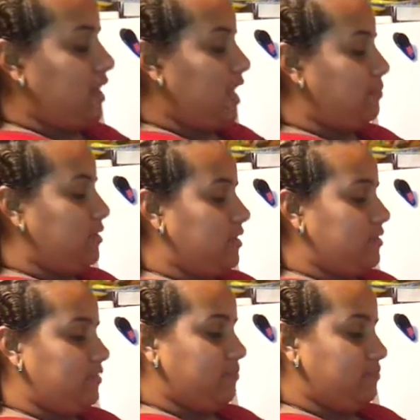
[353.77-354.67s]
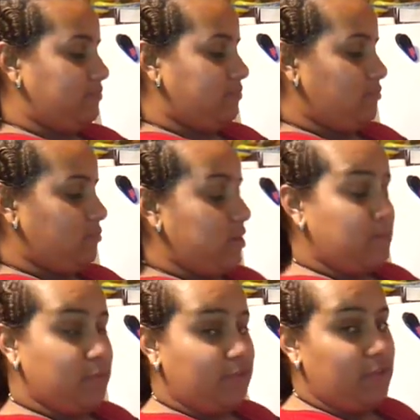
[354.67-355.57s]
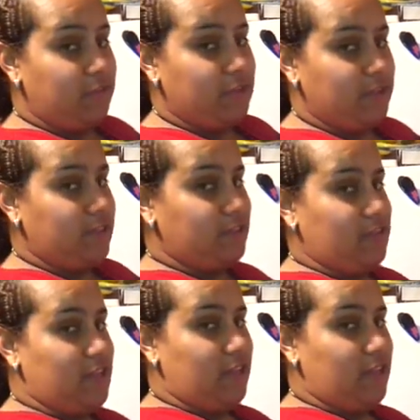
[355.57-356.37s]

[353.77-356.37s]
named it as Red Bull Secret Addiction.